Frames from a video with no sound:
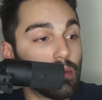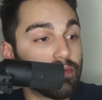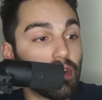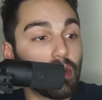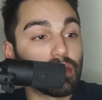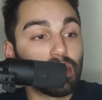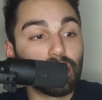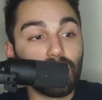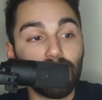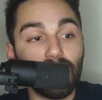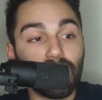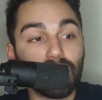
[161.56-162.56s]
Versus
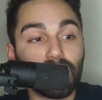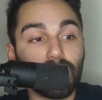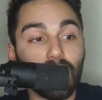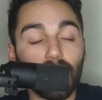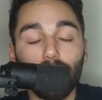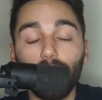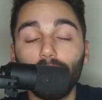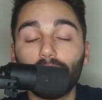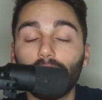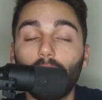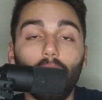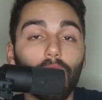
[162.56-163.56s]
if it's like you use
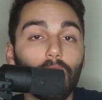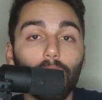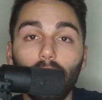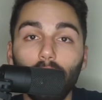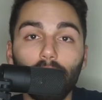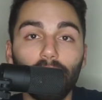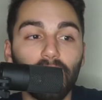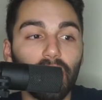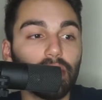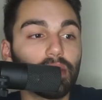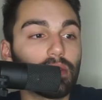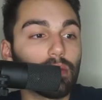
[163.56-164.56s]
an audio
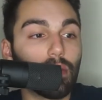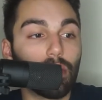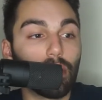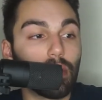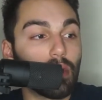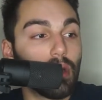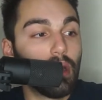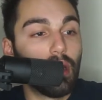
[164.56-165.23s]
interface or